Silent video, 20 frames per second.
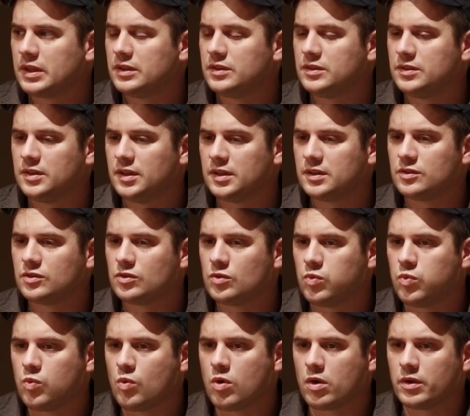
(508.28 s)
6
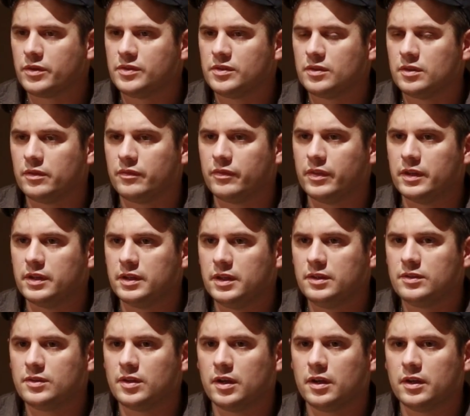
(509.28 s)
quarts of the
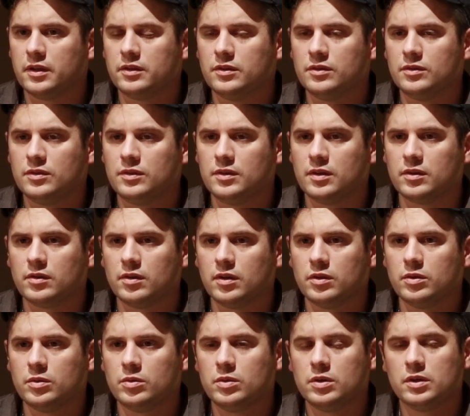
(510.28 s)
Nissan
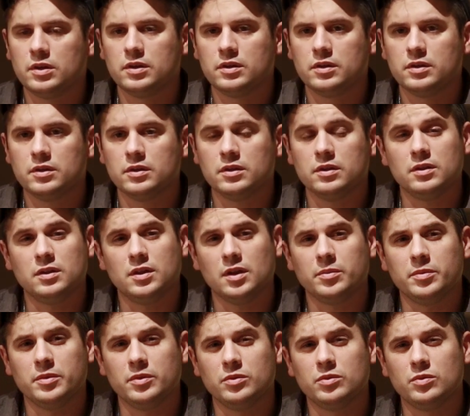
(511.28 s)
Zero
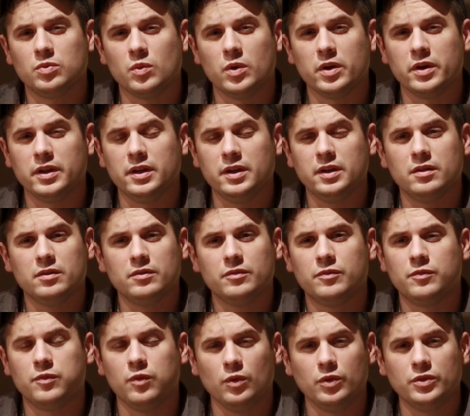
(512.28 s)
W20
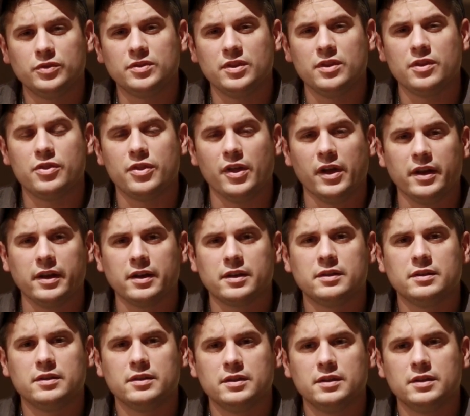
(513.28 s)
full
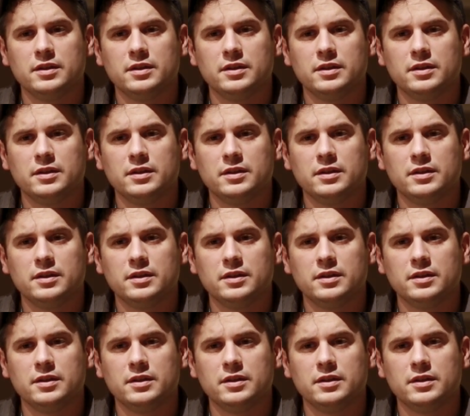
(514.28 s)
synthetic